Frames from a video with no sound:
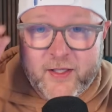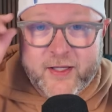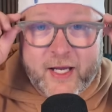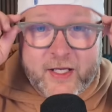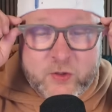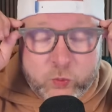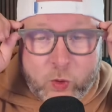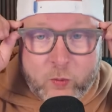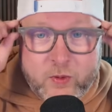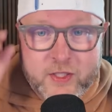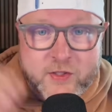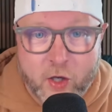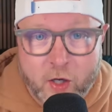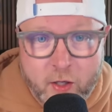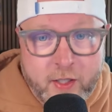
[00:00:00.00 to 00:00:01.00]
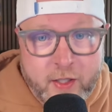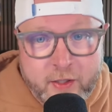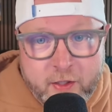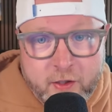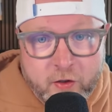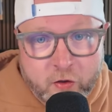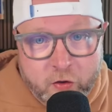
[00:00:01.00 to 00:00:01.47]
That's what we saw in
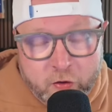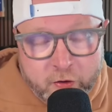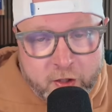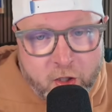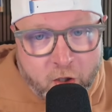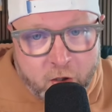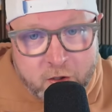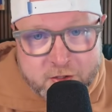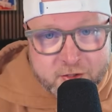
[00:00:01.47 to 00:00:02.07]
the early heart